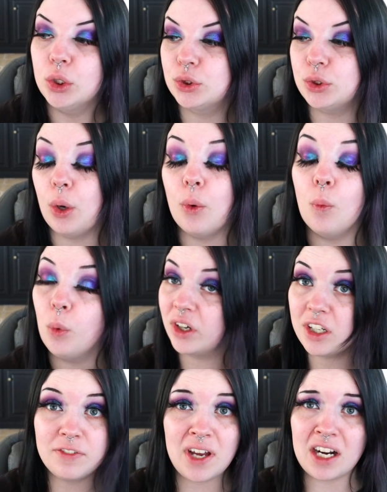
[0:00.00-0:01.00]
So we're
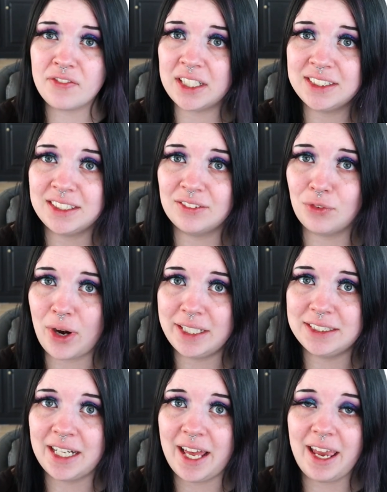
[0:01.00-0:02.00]
gonna find out if that's
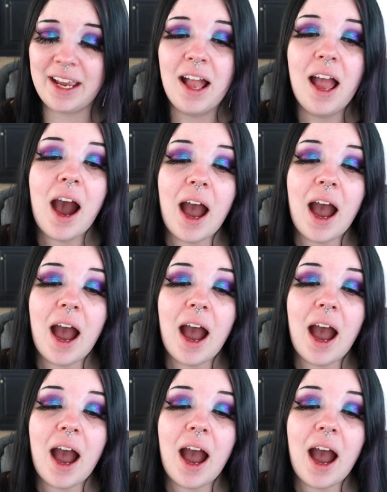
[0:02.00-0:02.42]
right today.